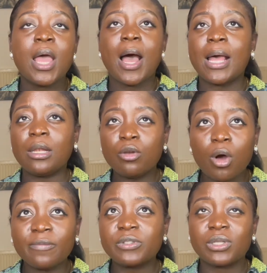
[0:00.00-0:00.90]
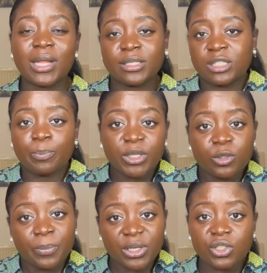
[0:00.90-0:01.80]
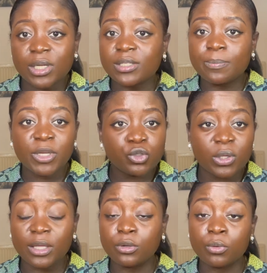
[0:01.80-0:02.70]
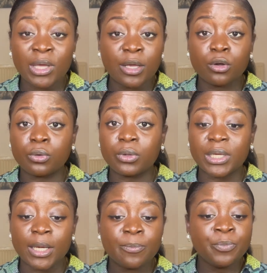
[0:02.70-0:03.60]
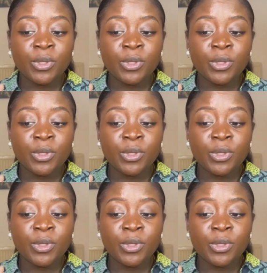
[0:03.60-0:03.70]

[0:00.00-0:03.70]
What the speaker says: I love to like speak to patients, make sure that they're getting on okay,